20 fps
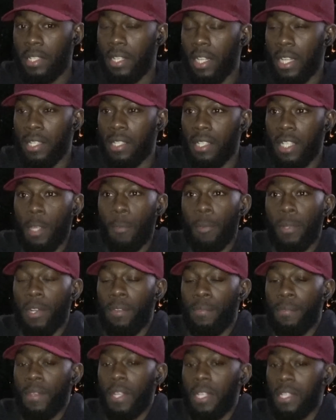It's deeper
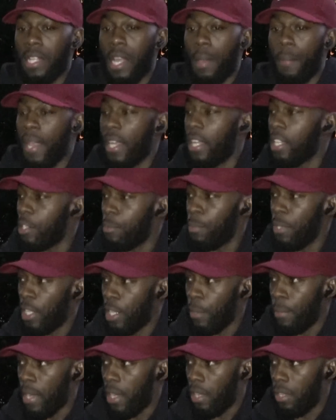than things that man can speak
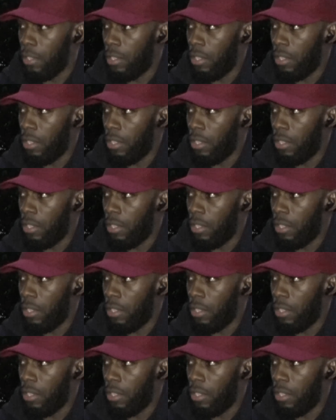about.